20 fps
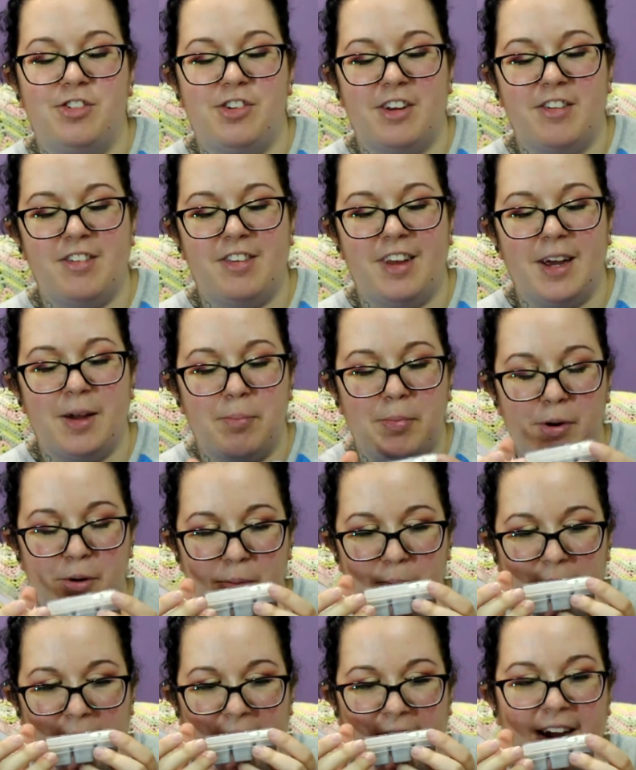just like
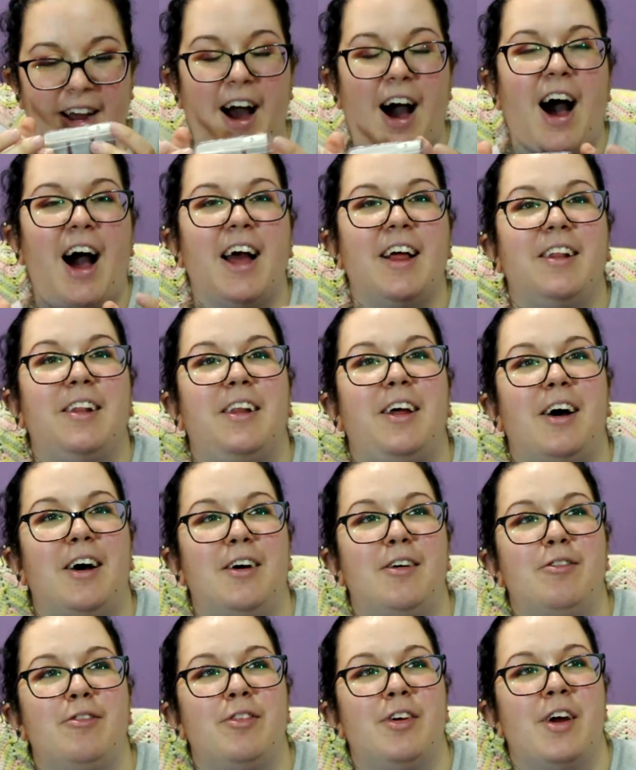blueberry. I
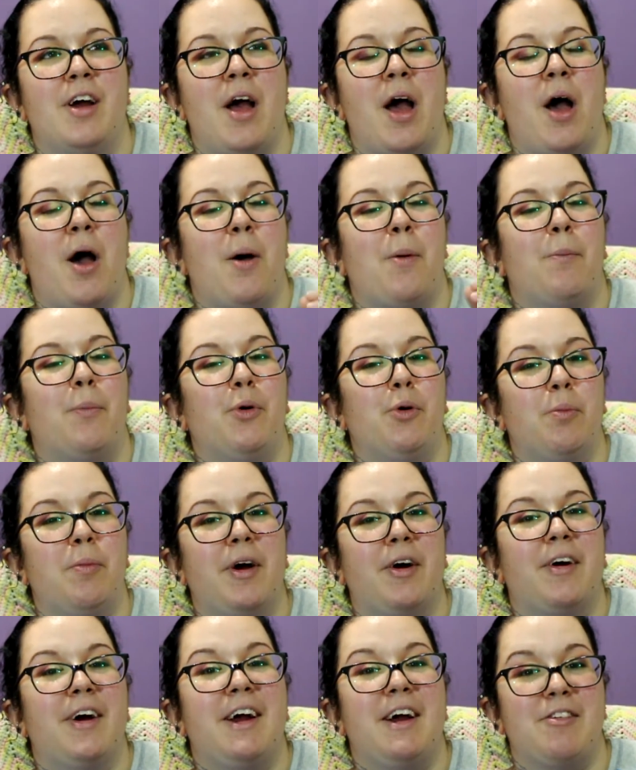love
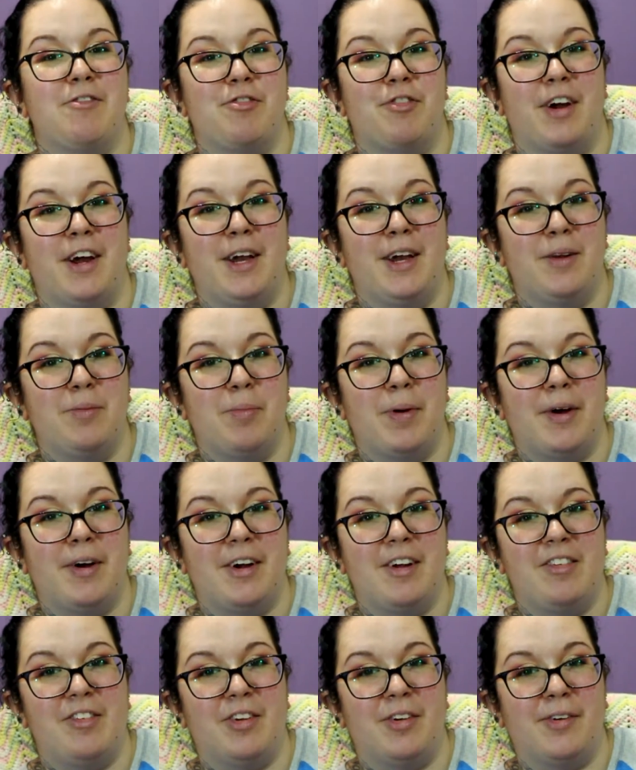blueberry and Franken
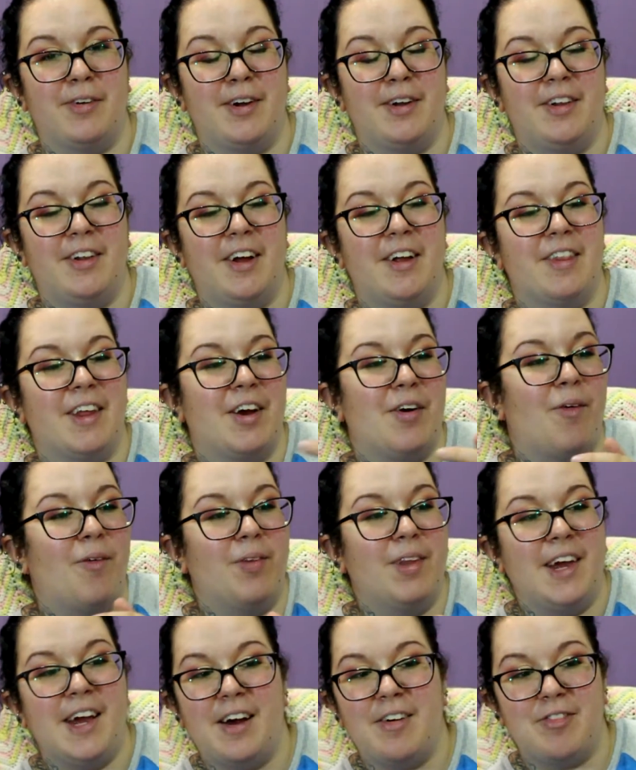Berry cereal and they
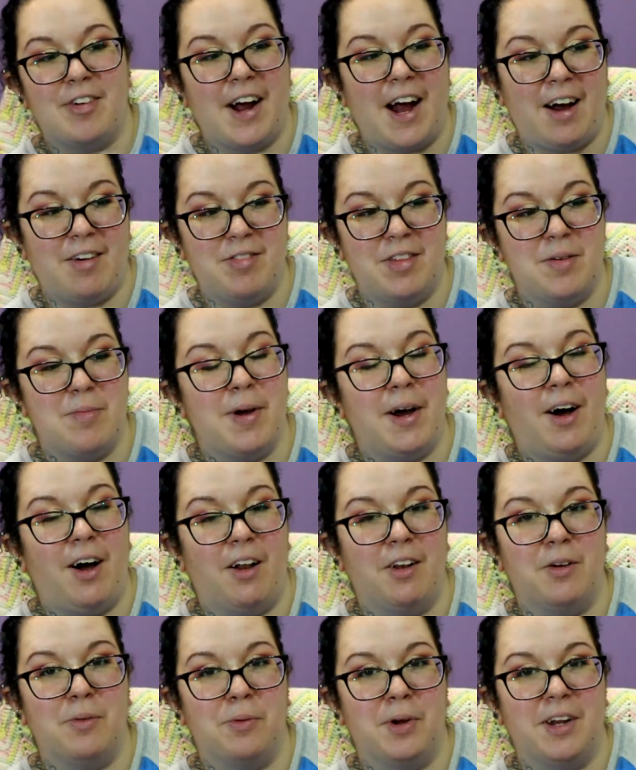only ever have them at
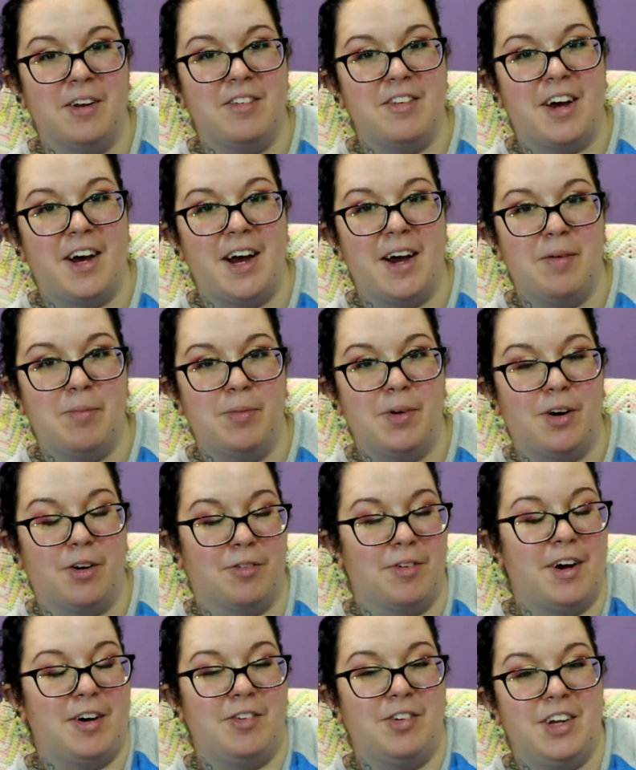Halloween time
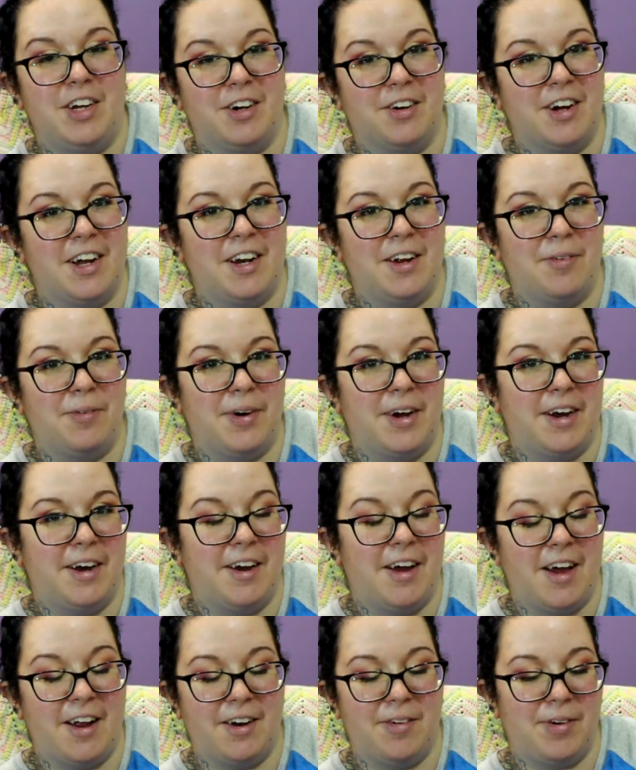around here
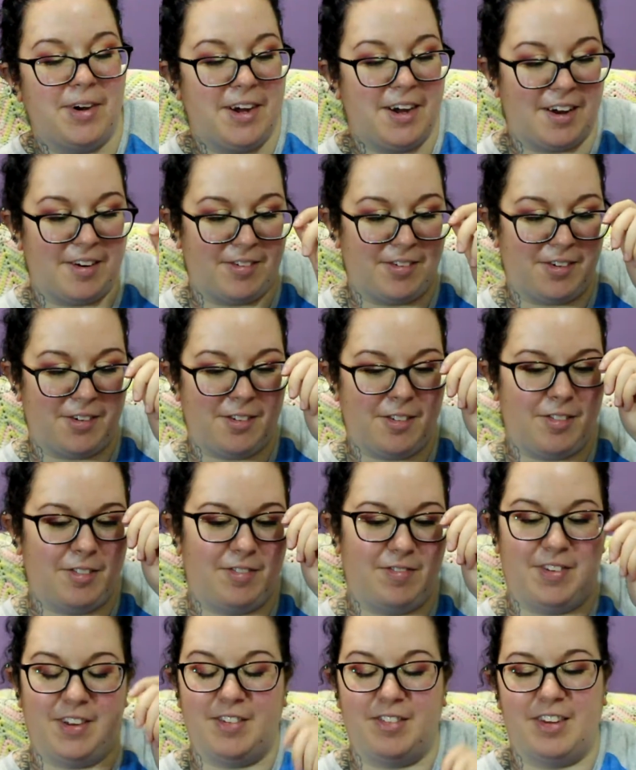anyway. Anyway, I don't know if
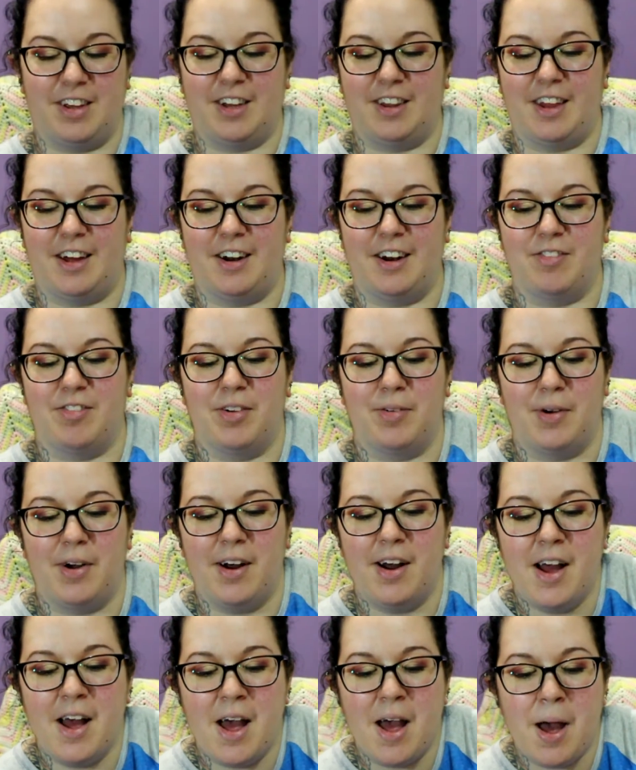it's like that
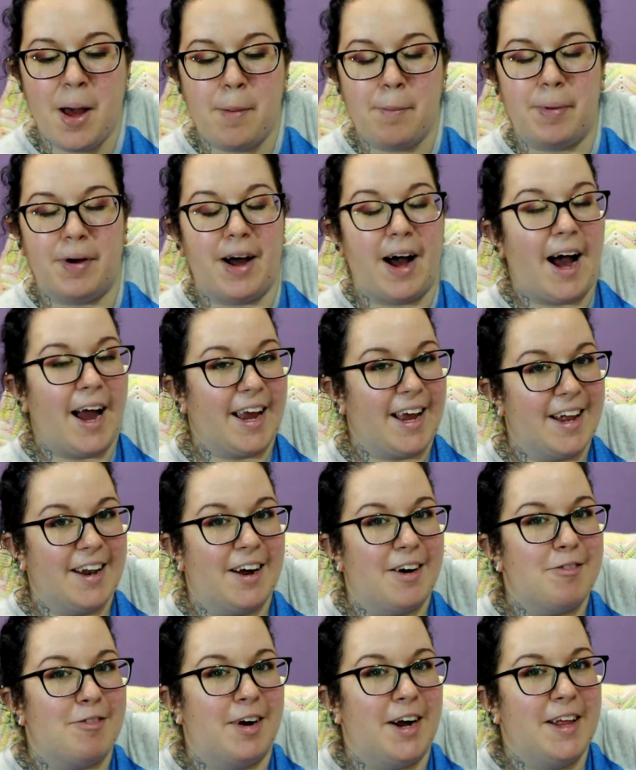everywhere, but I
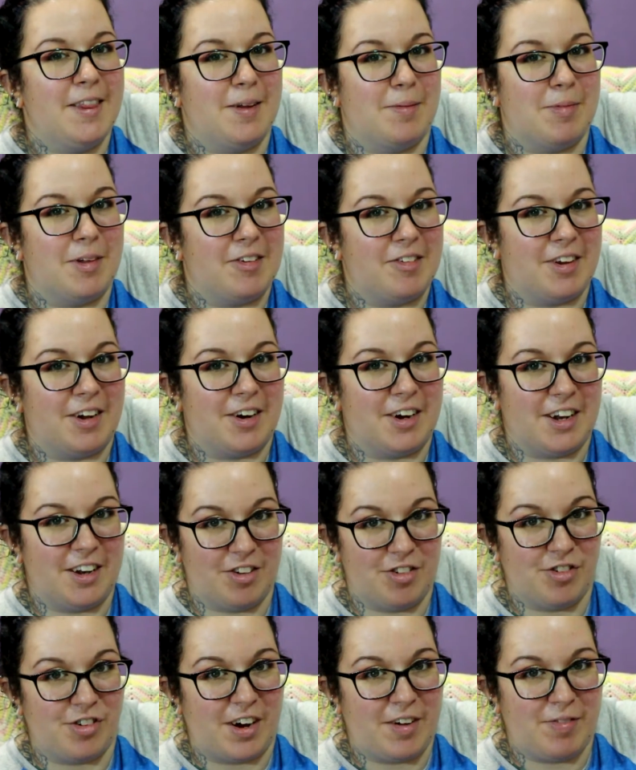cannot find them this year and
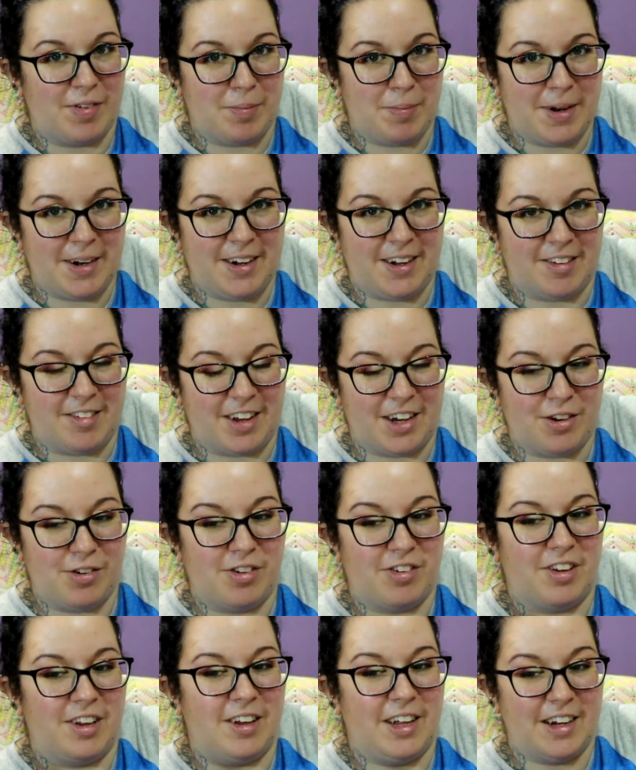it's driving me nuts. I
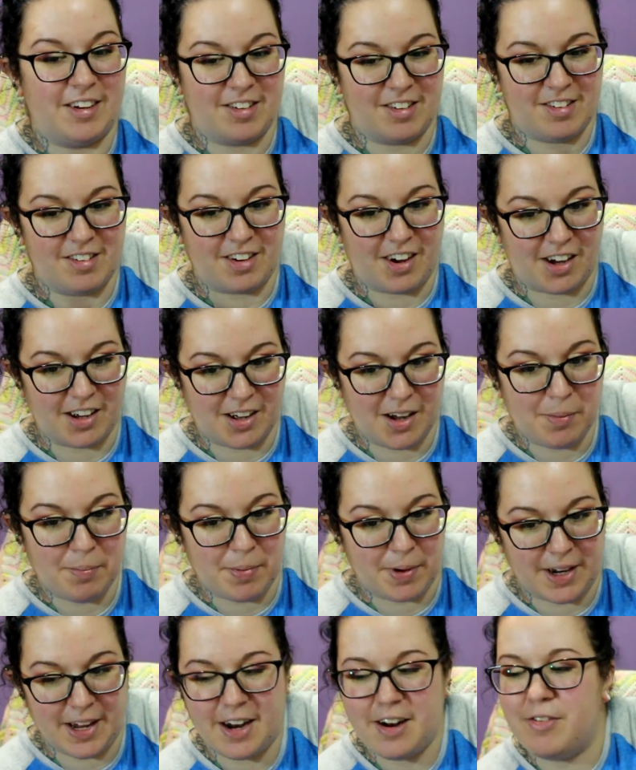usually like to stock up
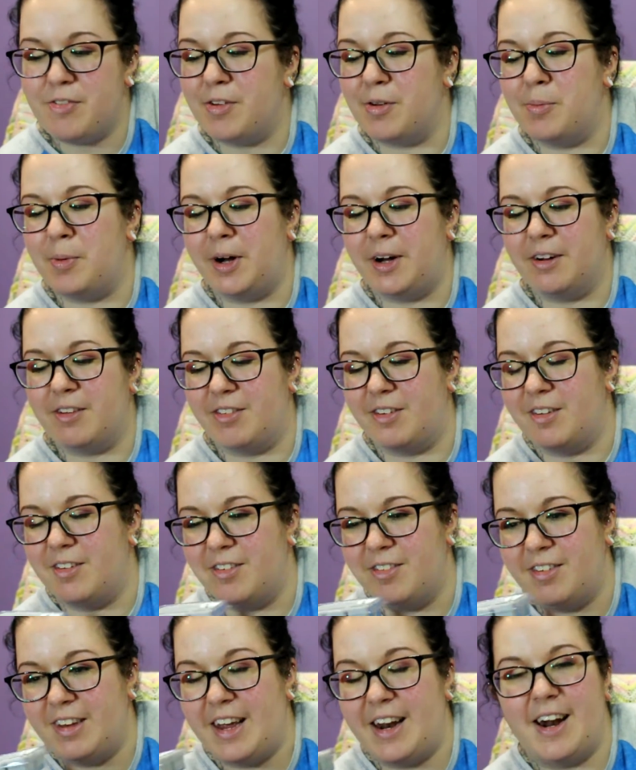and get a few
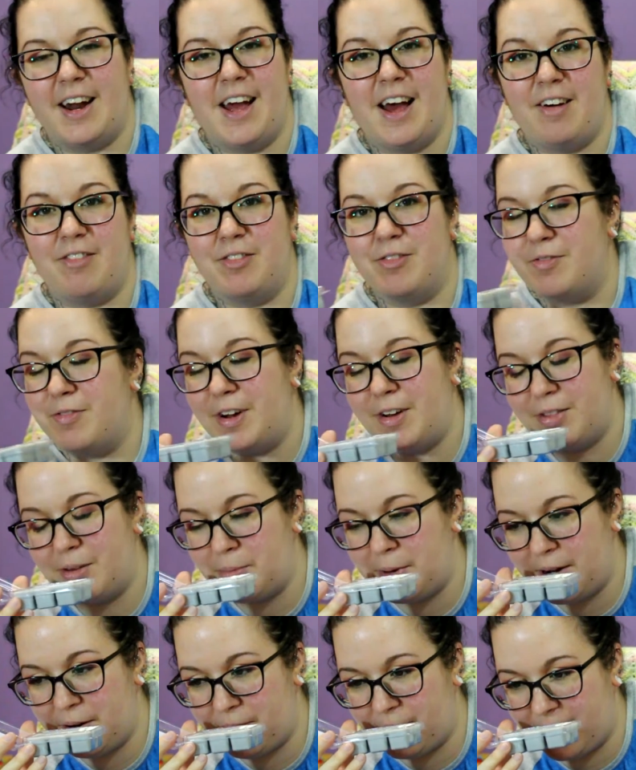boxes and I haven't found
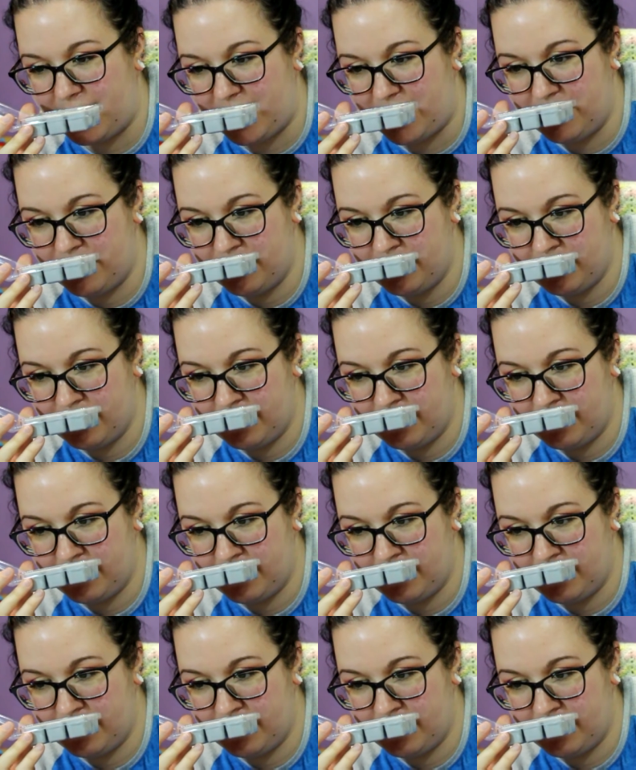them anywhere yet.